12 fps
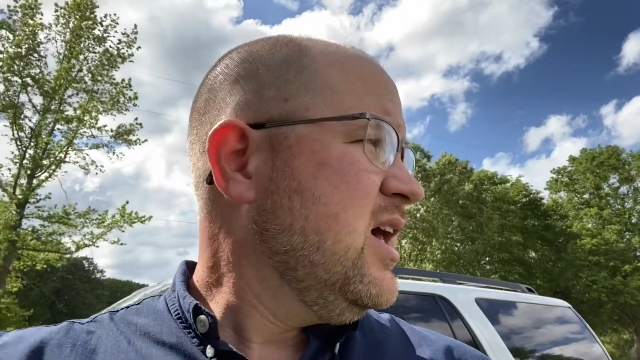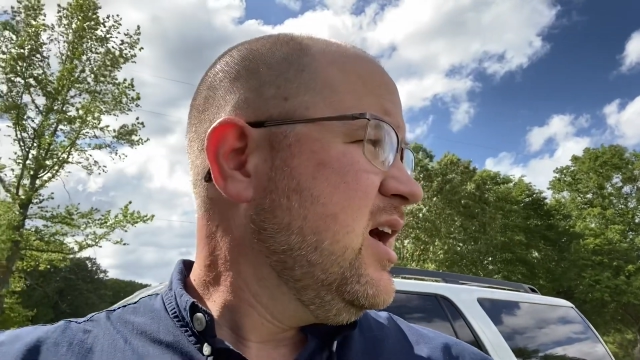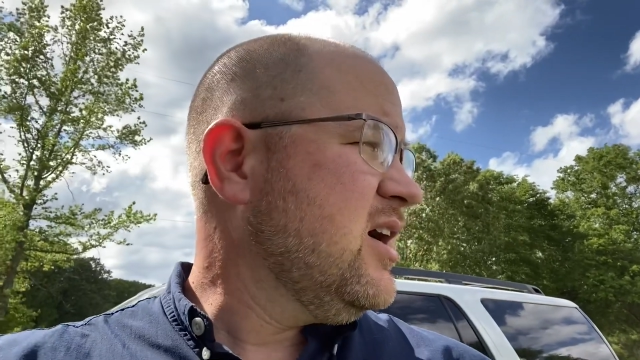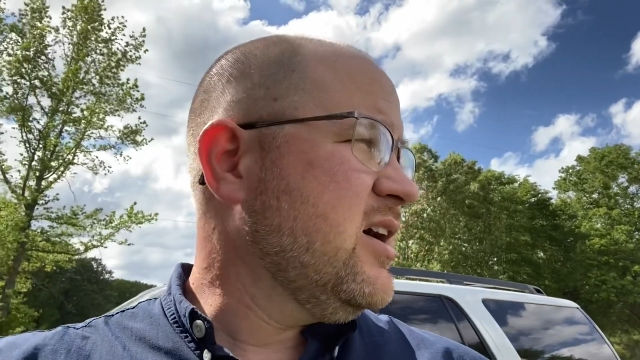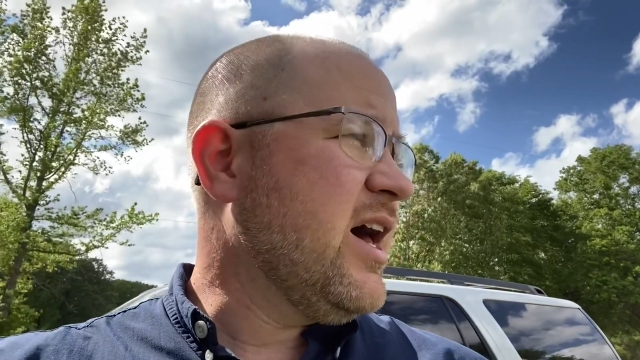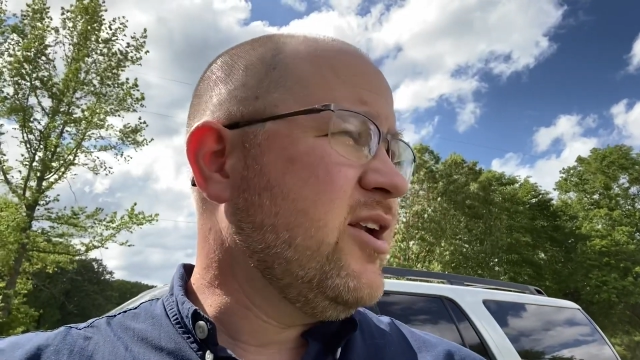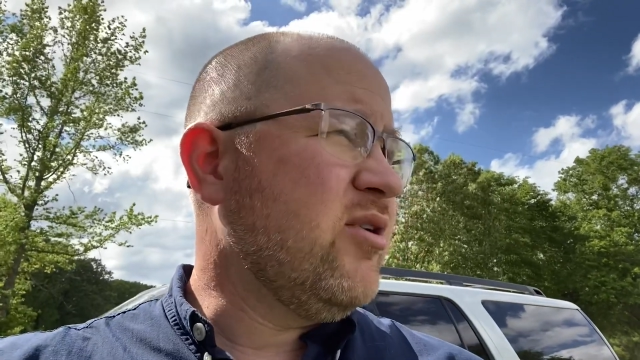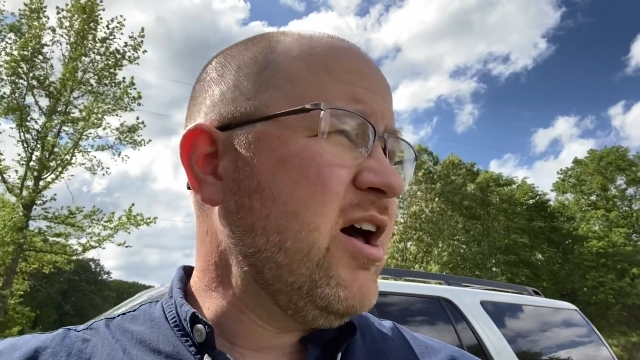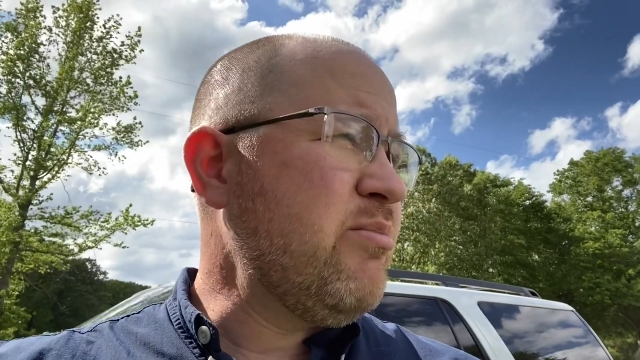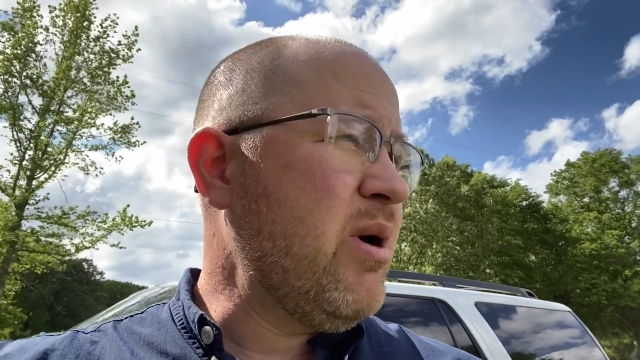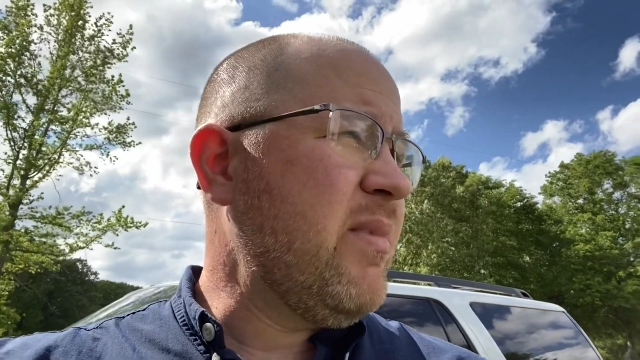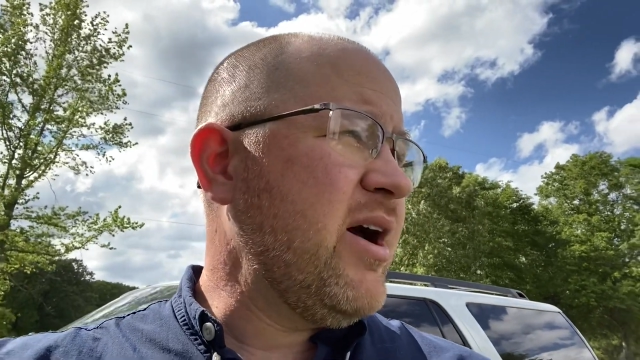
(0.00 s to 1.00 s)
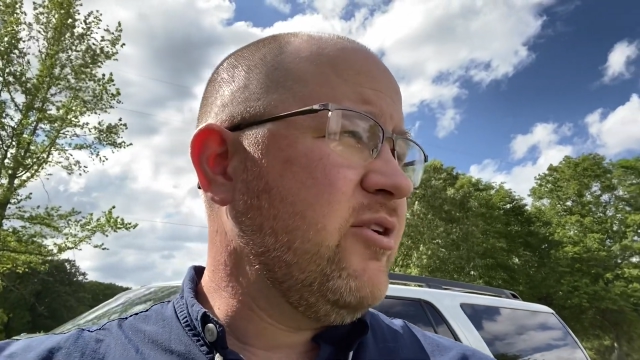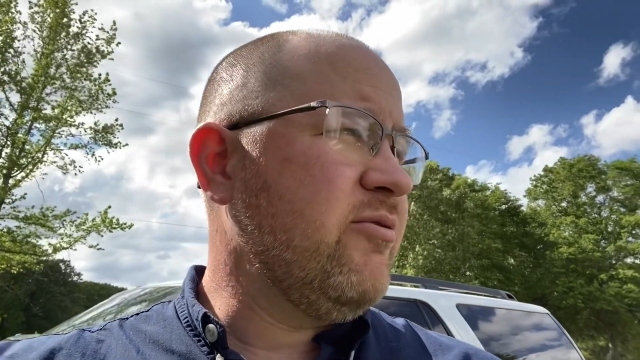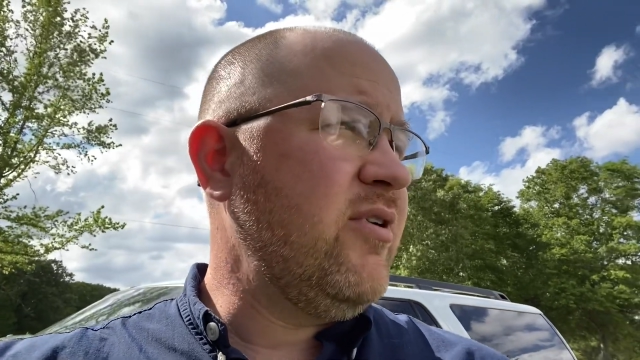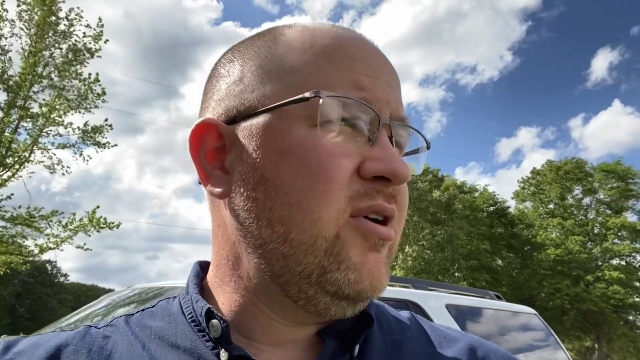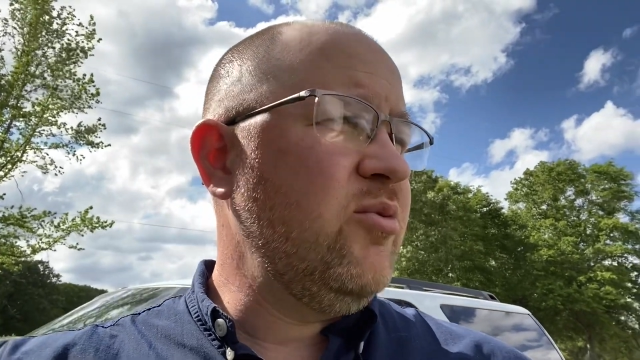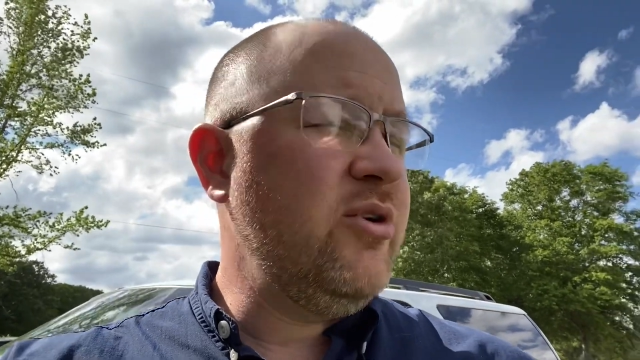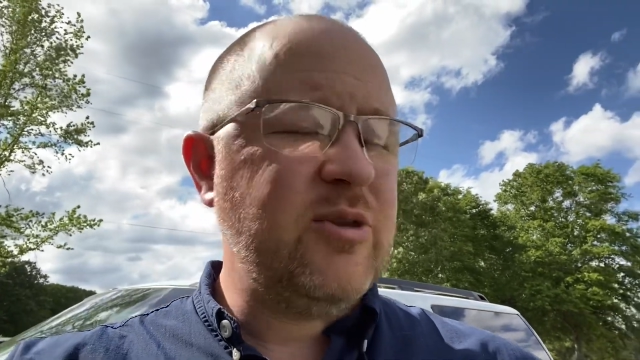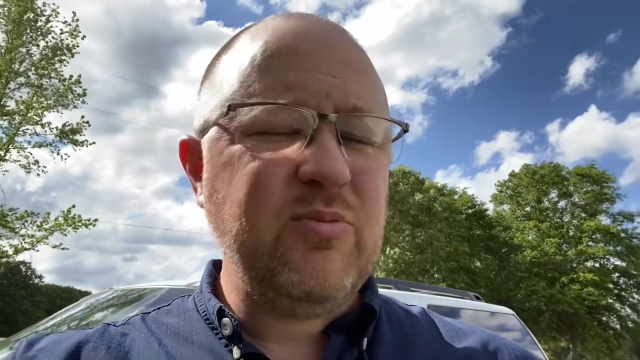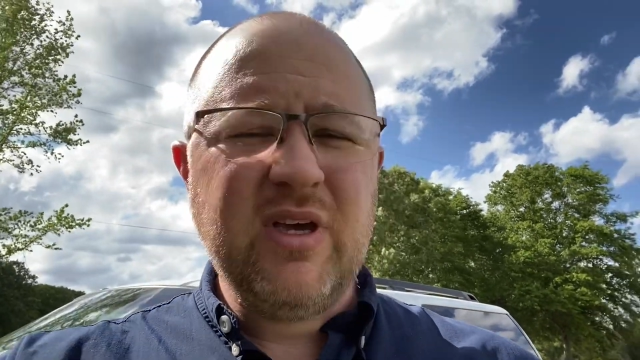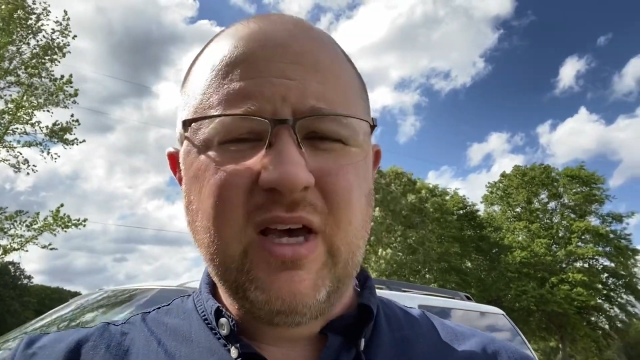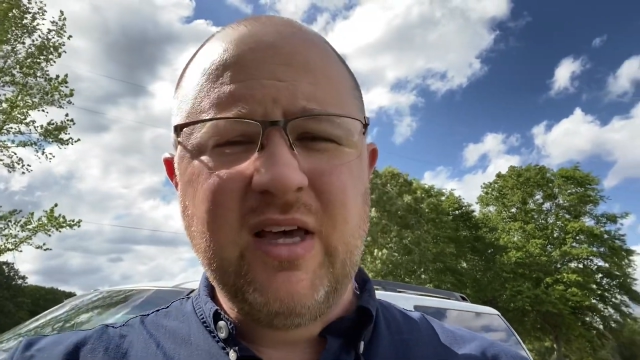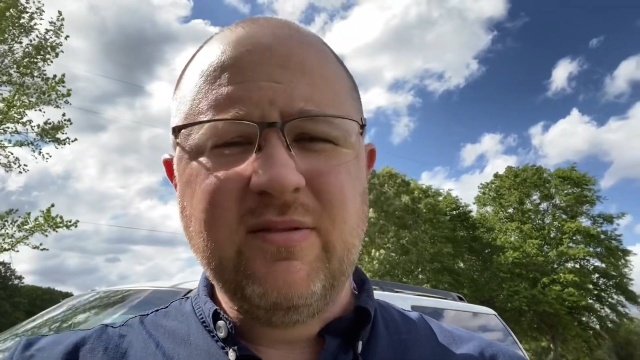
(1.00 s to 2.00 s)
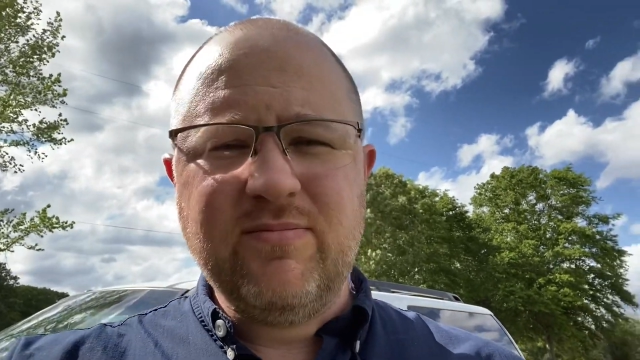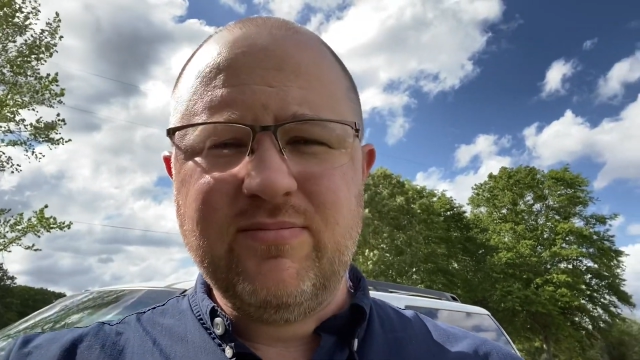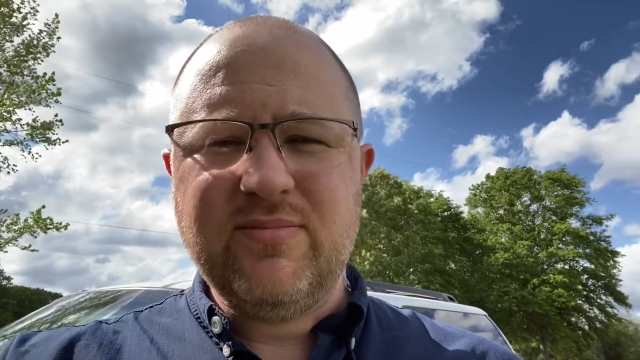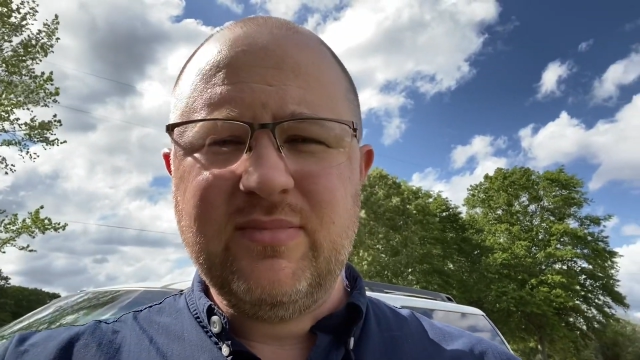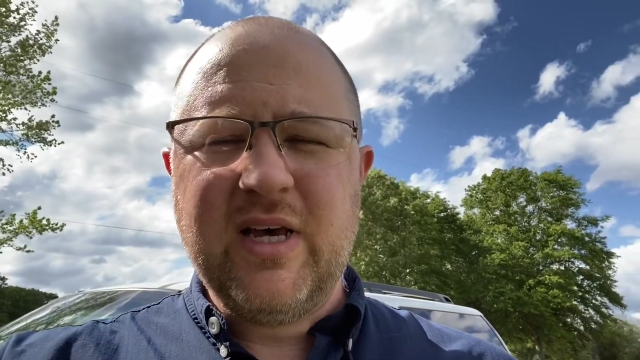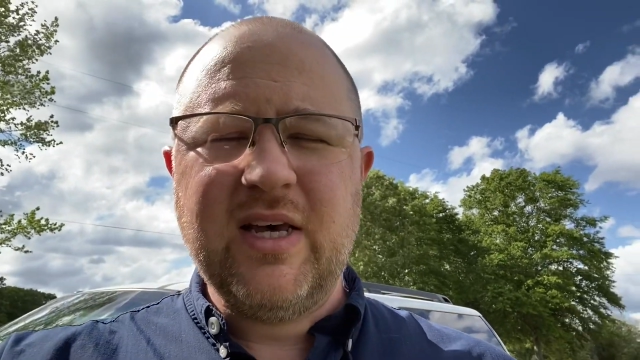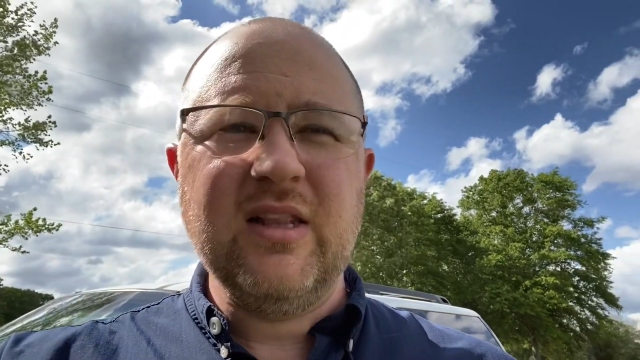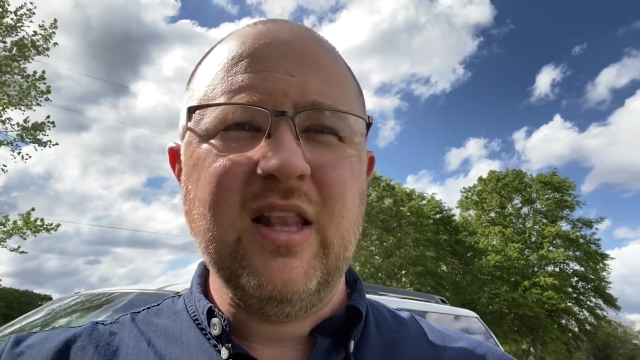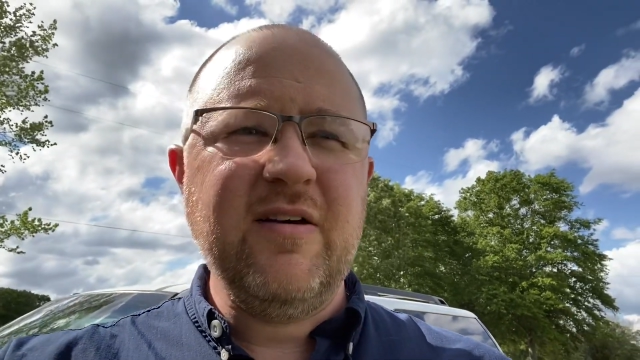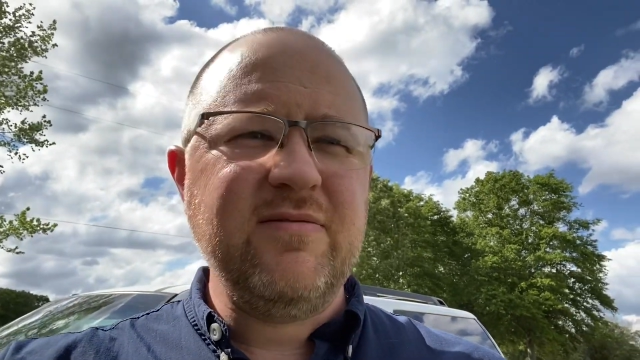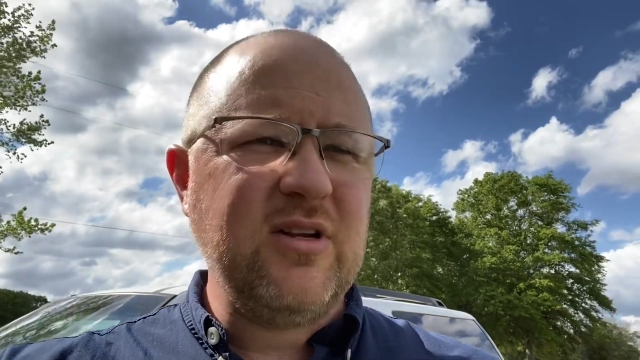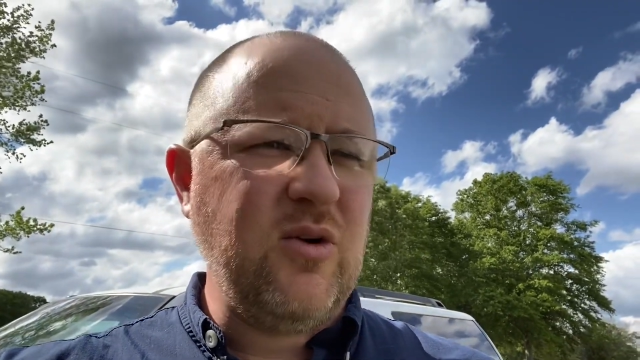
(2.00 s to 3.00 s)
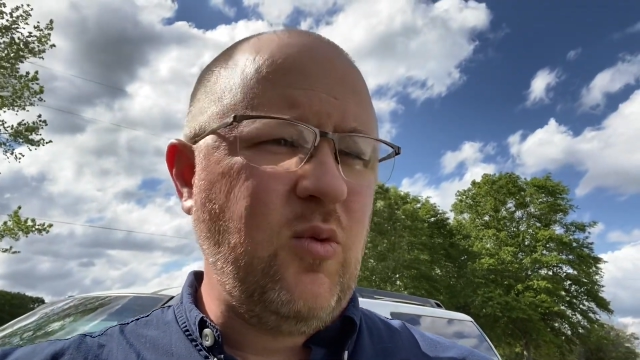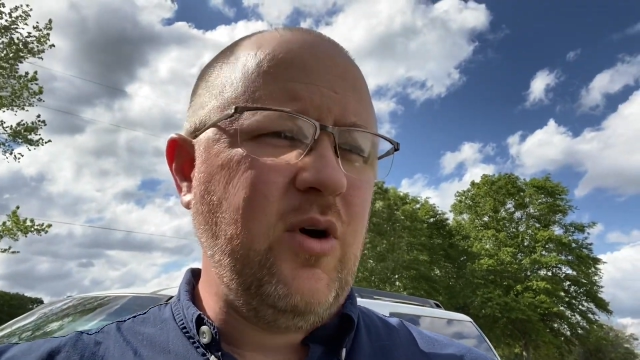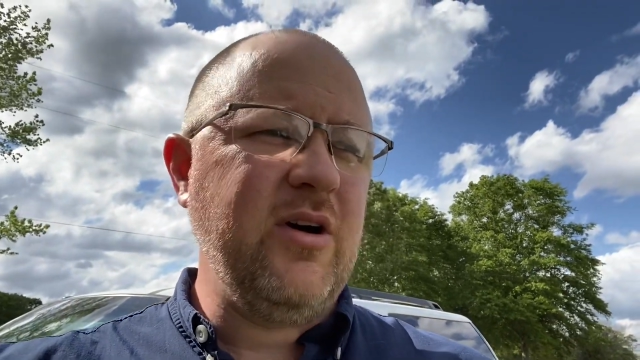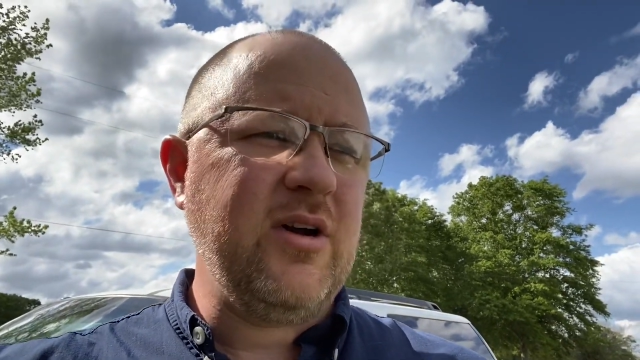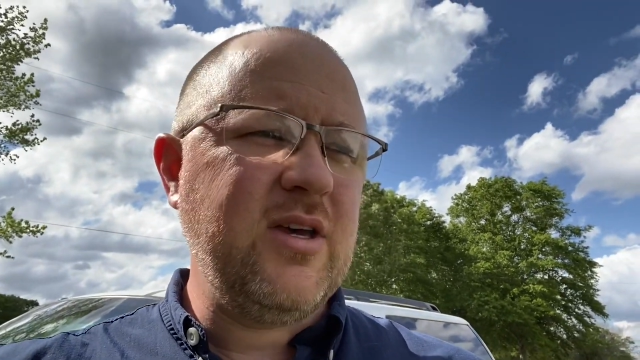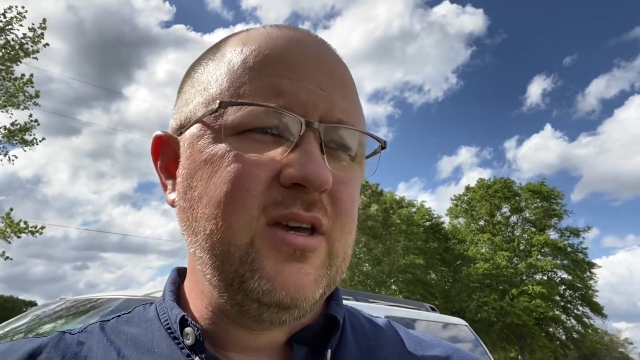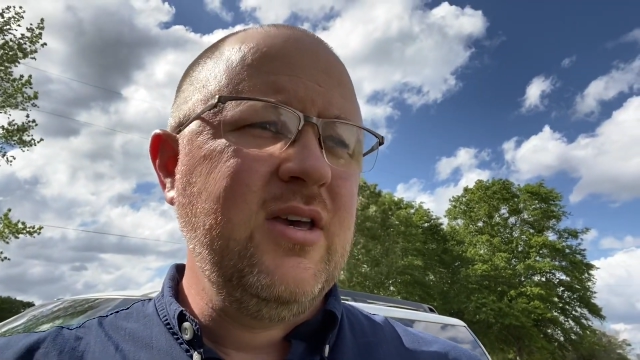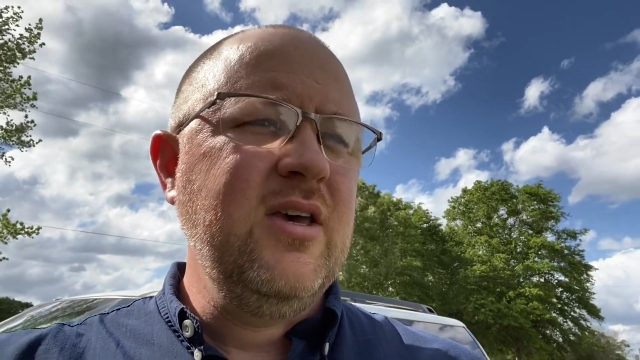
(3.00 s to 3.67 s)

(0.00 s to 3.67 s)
I don't have my microphone with me. I had left it at work.